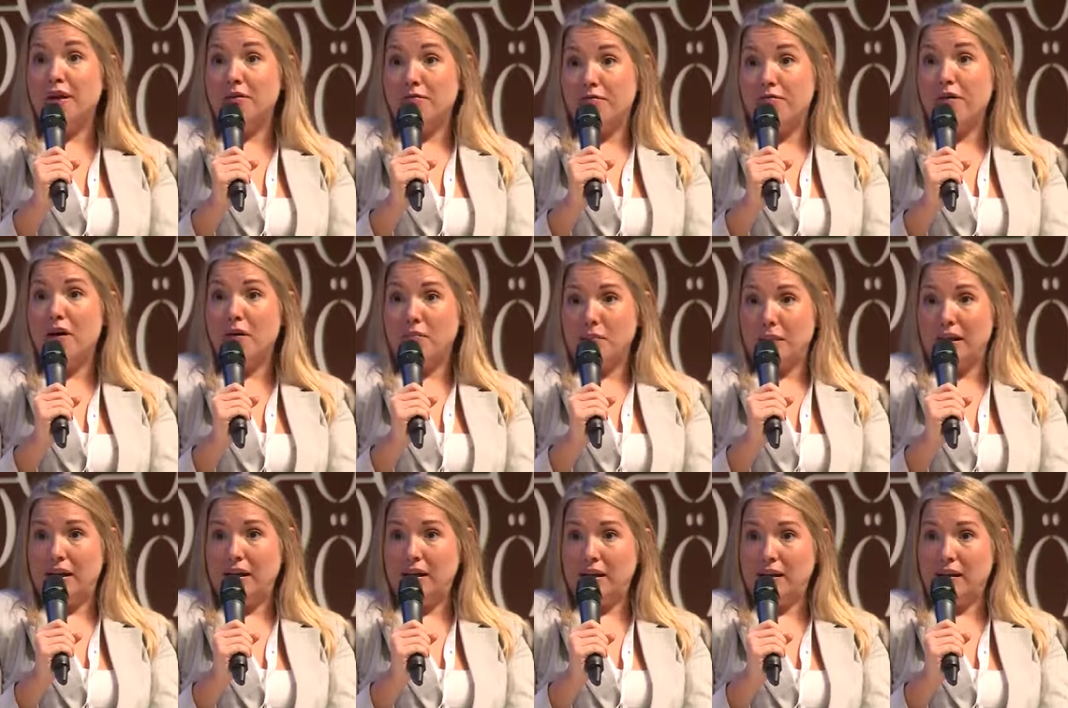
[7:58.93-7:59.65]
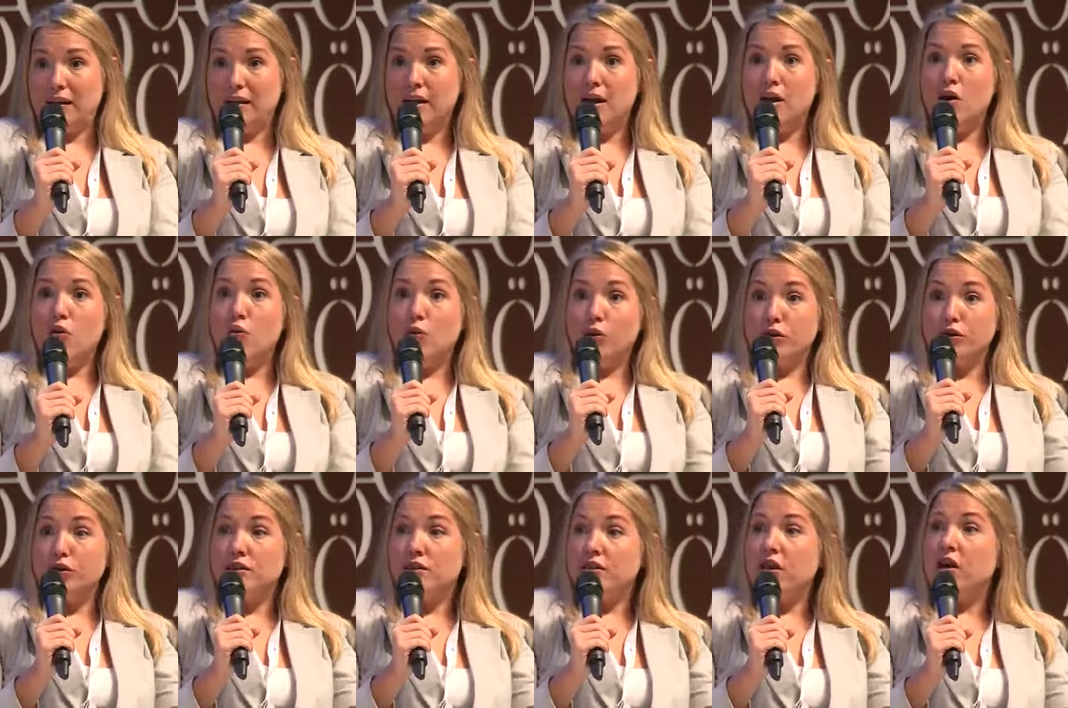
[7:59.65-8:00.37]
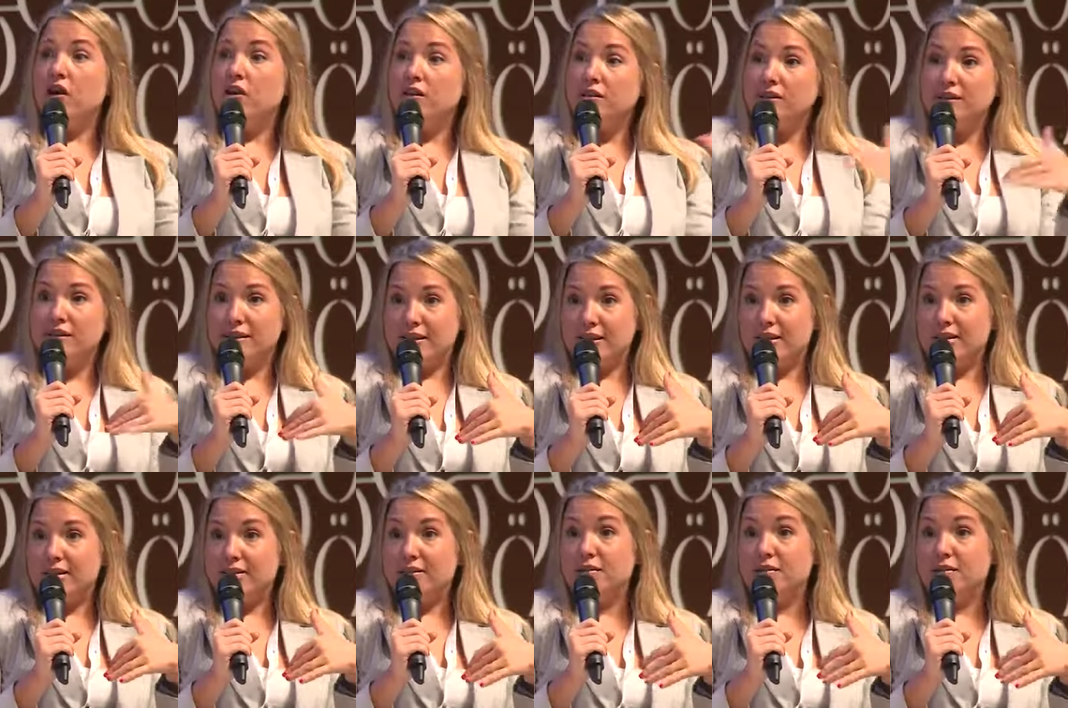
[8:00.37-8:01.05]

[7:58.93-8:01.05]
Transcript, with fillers: family. We started,